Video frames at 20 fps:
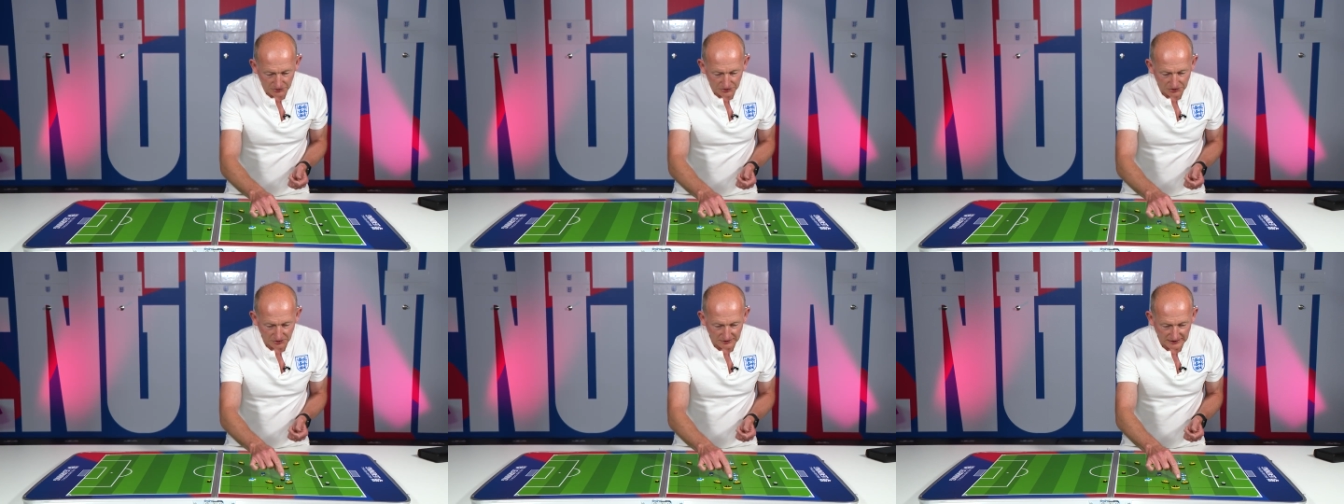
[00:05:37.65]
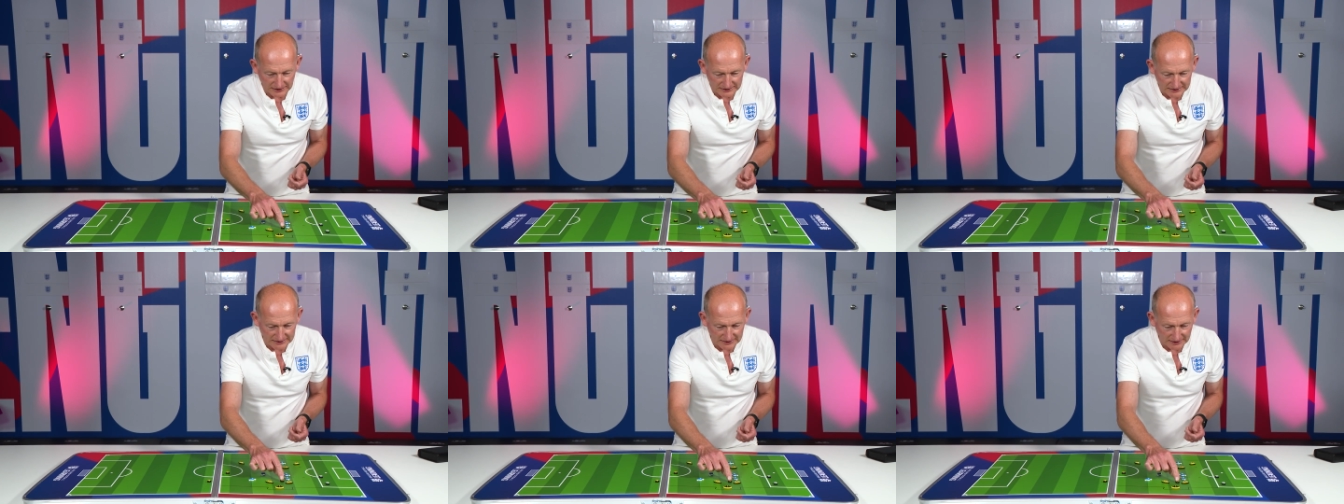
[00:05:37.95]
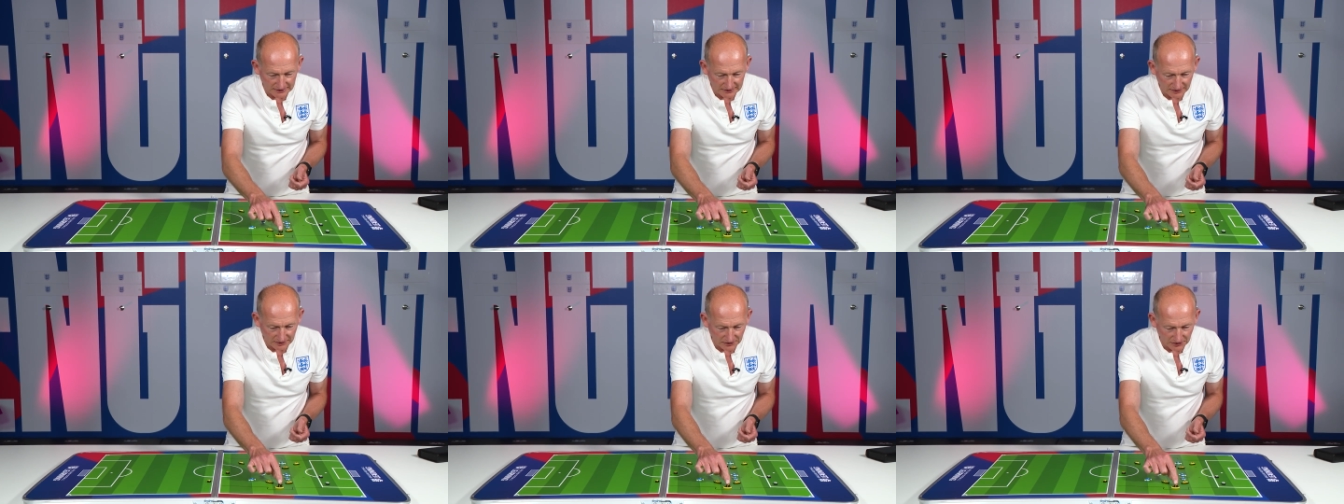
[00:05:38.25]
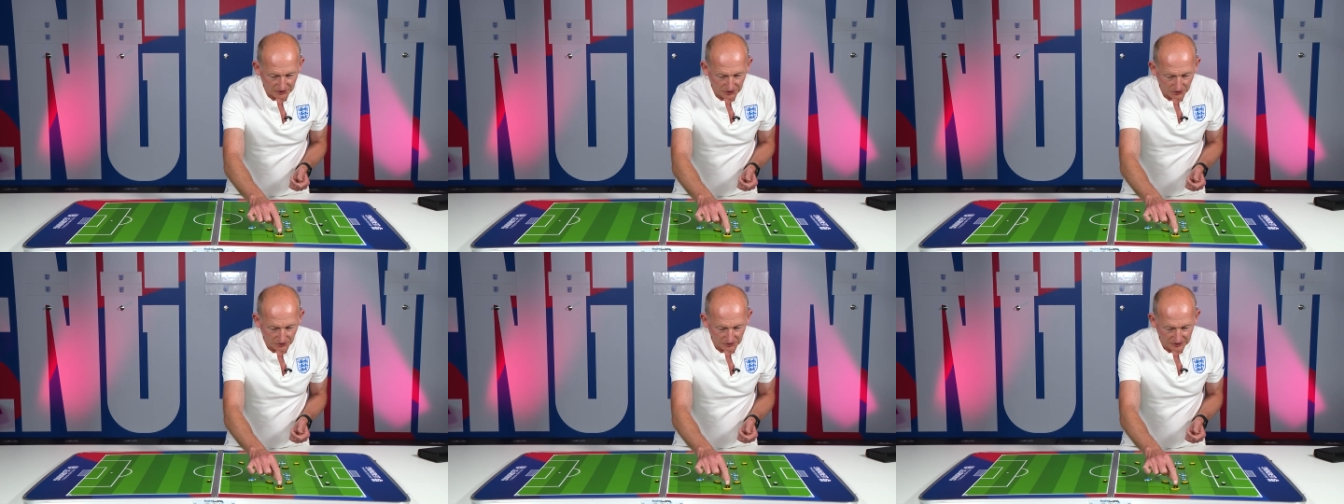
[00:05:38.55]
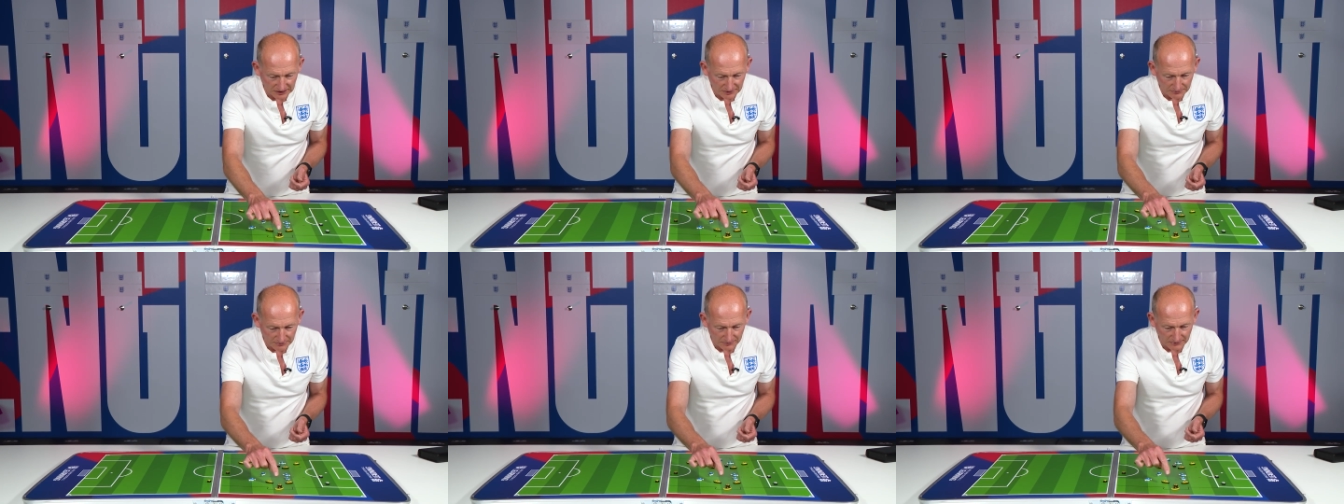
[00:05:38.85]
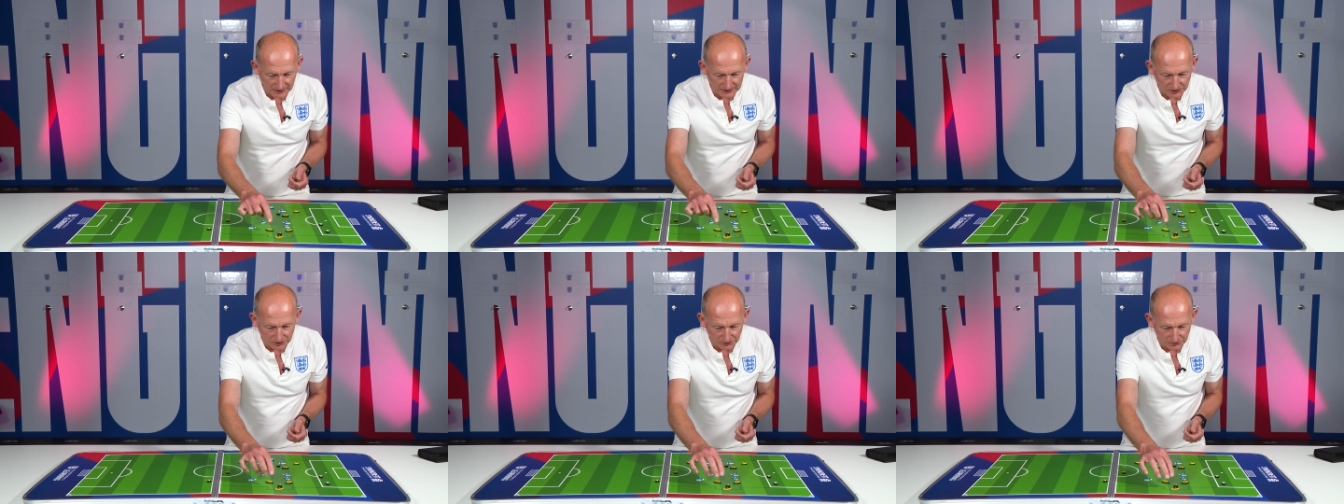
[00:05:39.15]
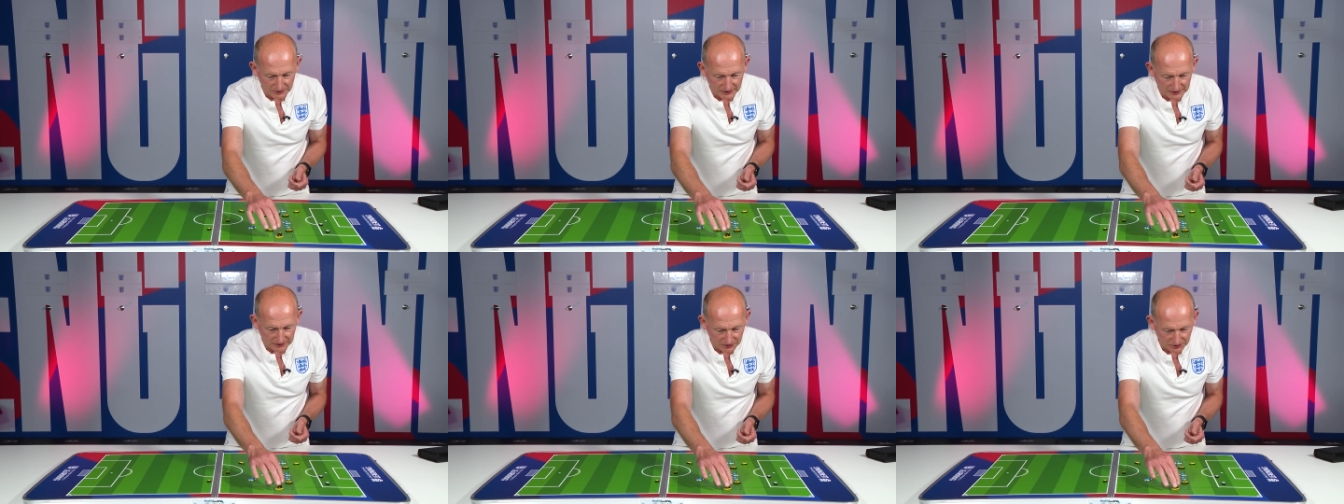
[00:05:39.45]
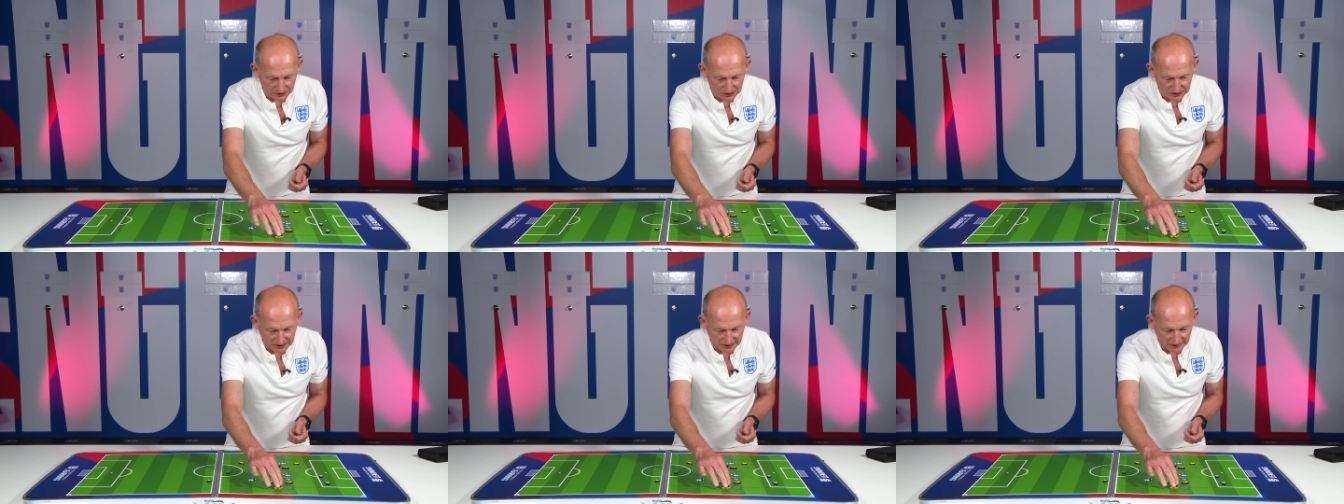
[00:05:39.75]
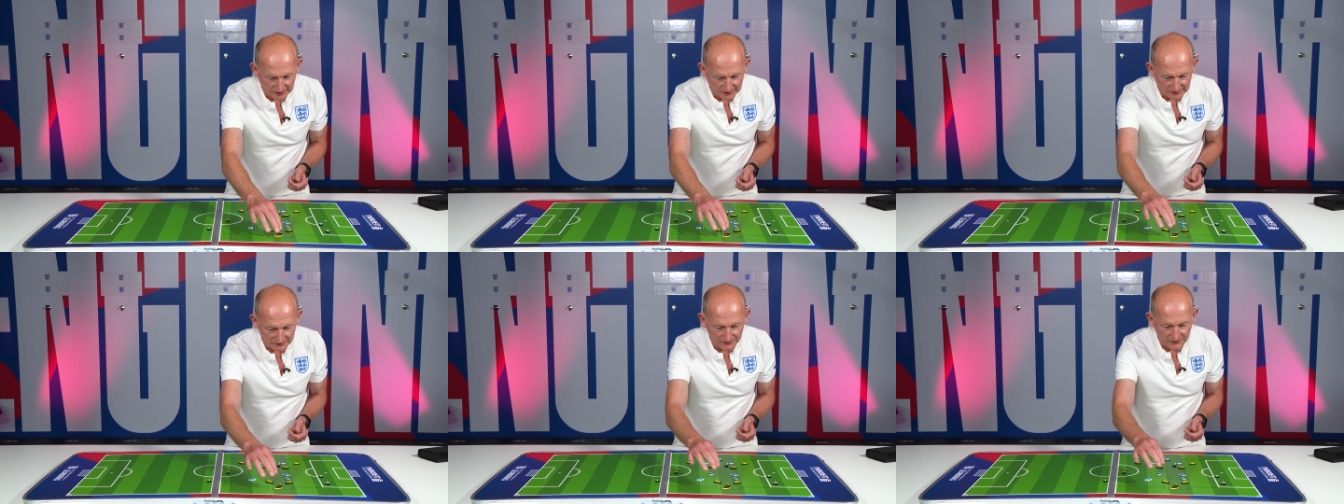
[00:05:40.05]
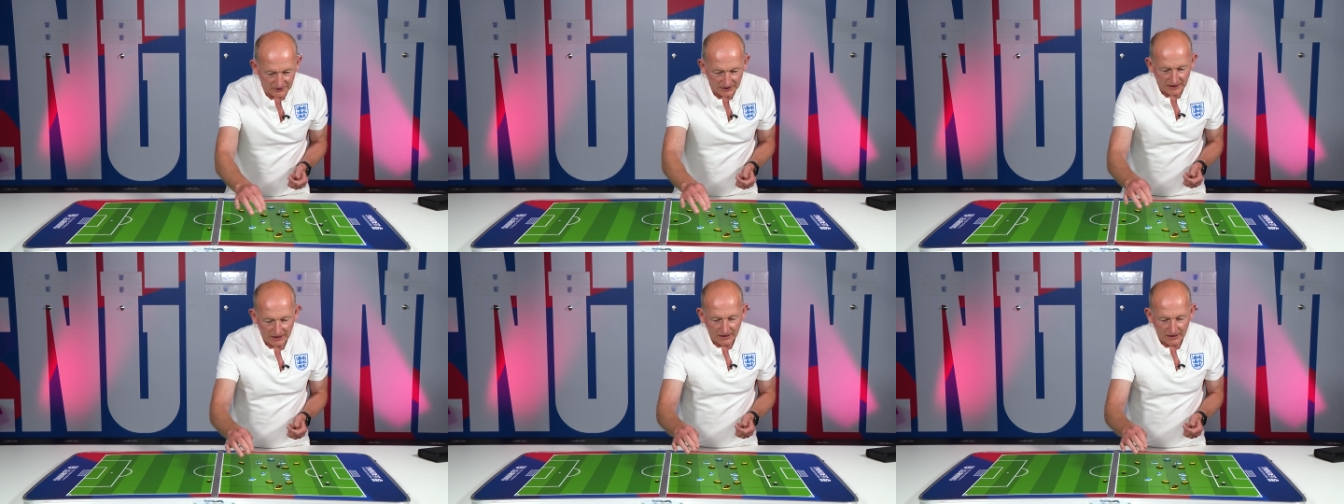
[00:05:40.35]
so let's say that our goalkeeper makes a really good save,